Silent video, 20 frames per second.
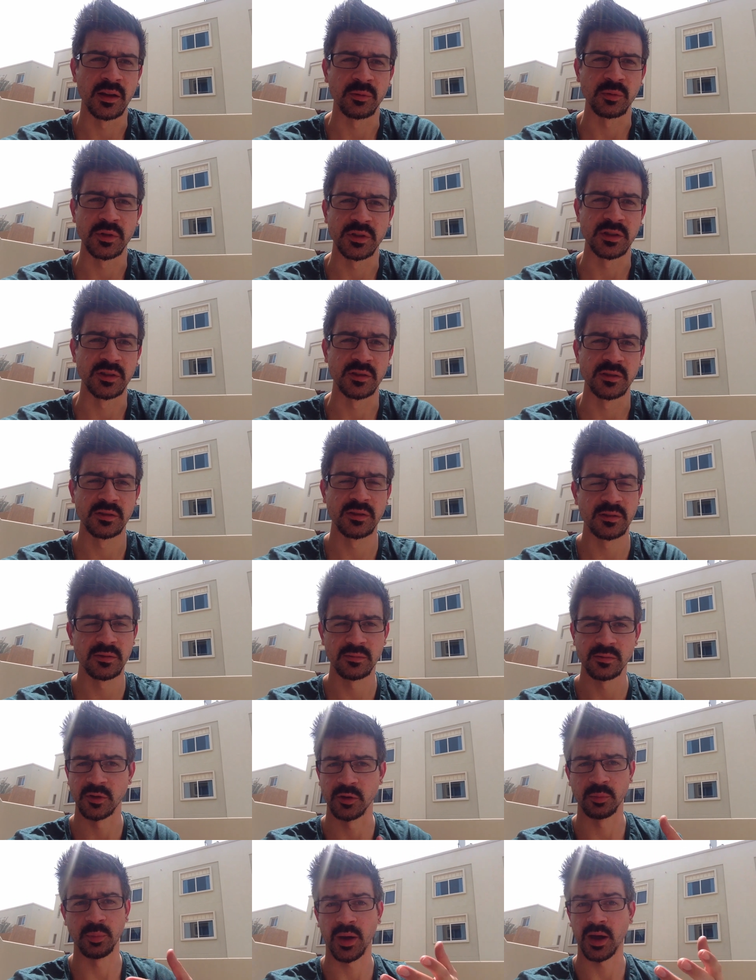which is
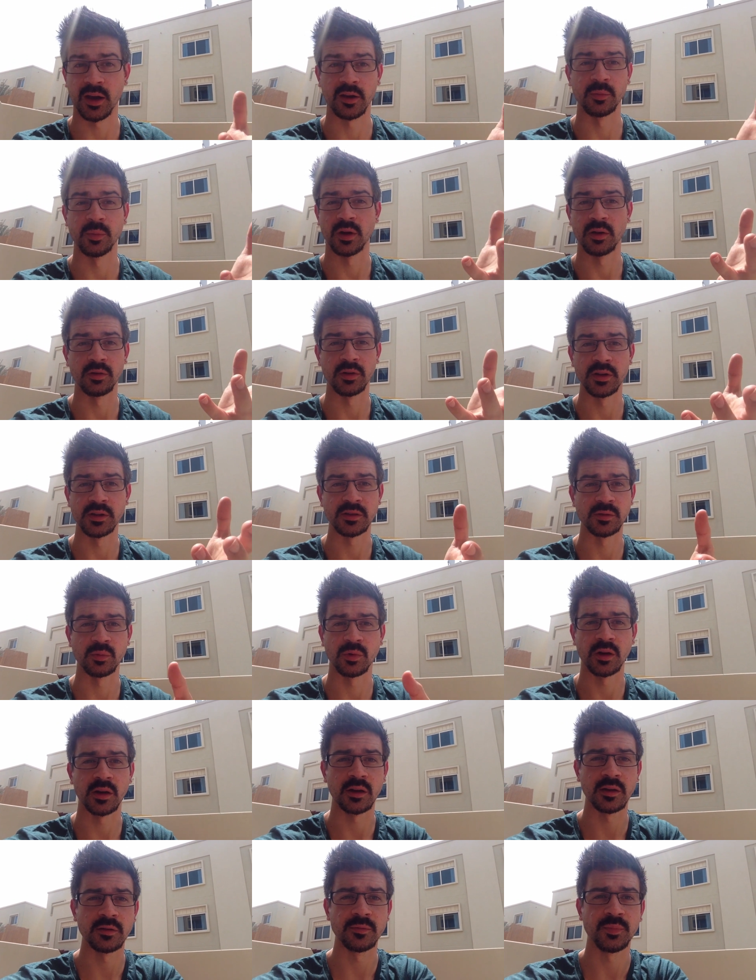part of my reason
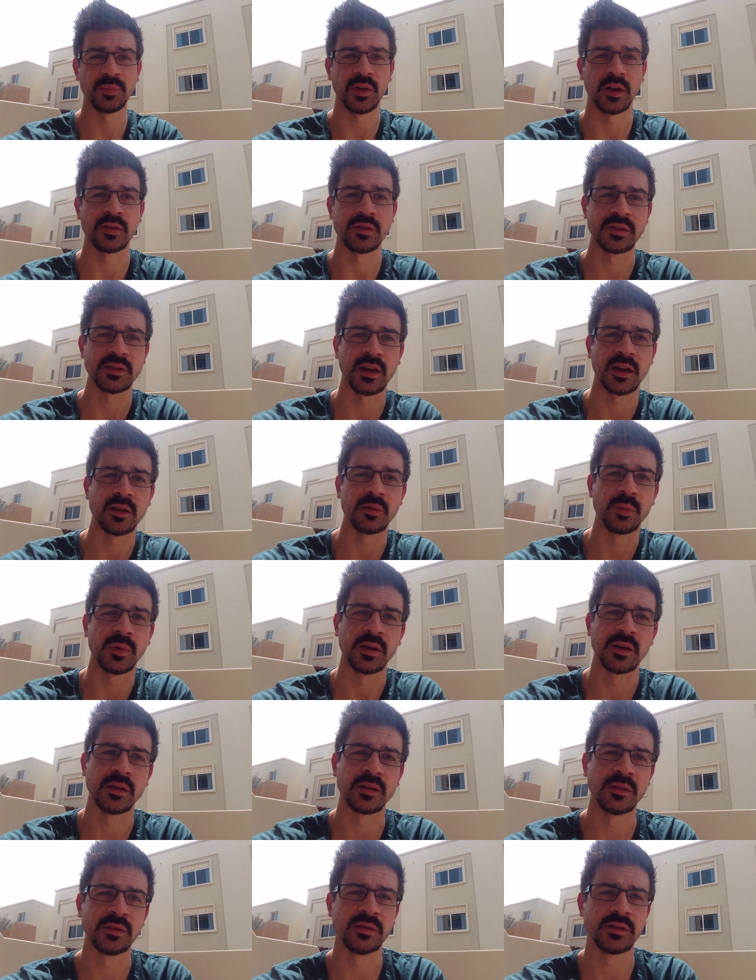why I've started
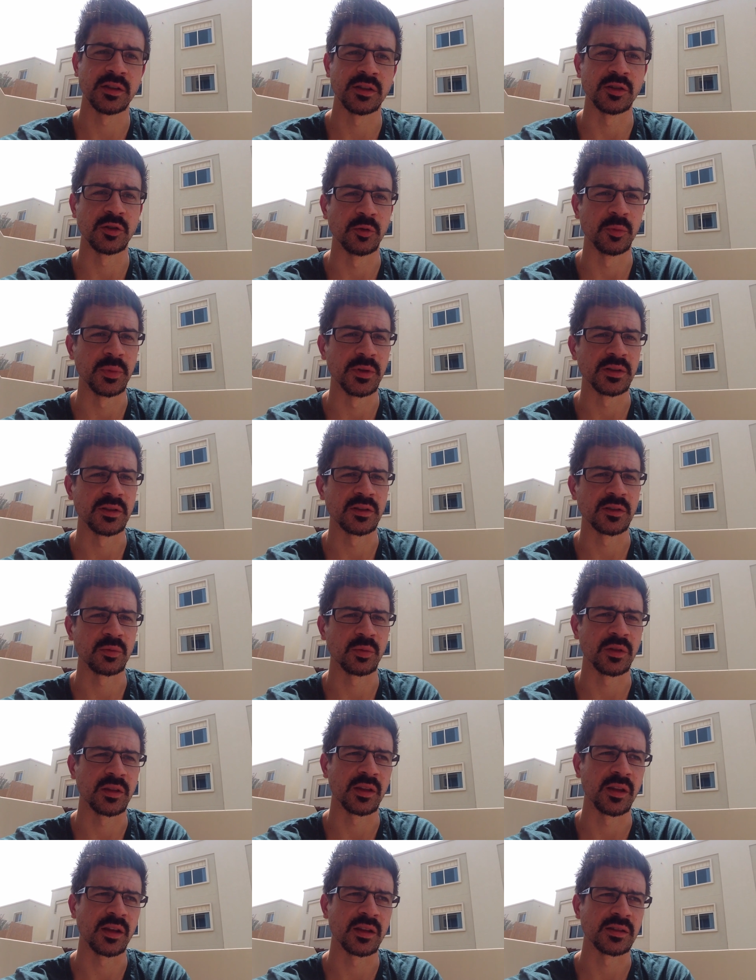my digital business
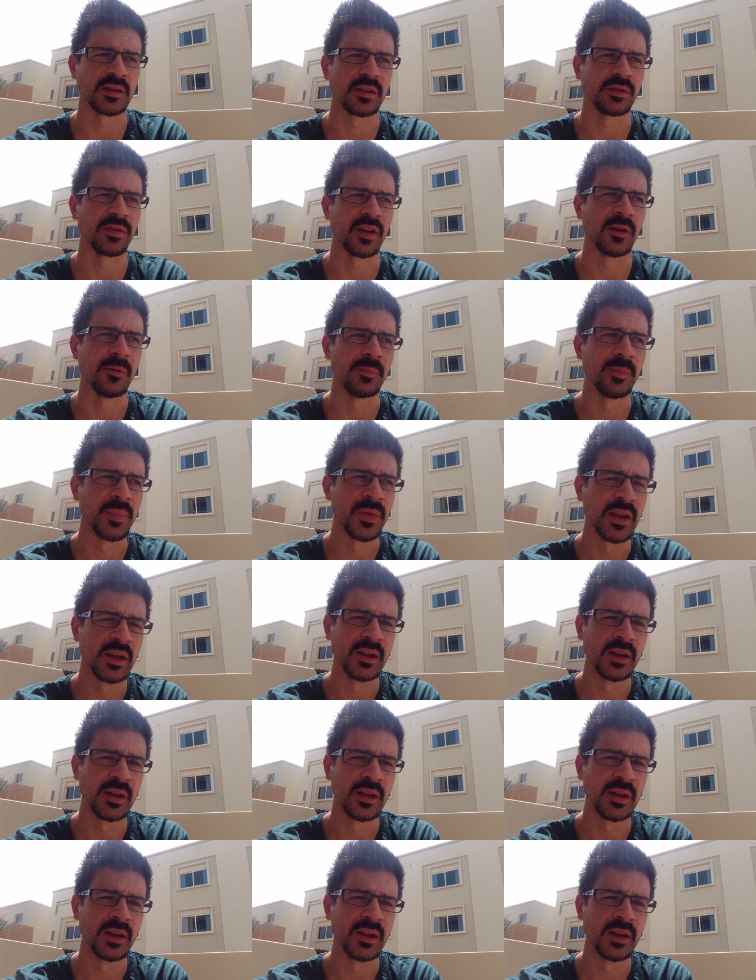with the SFM,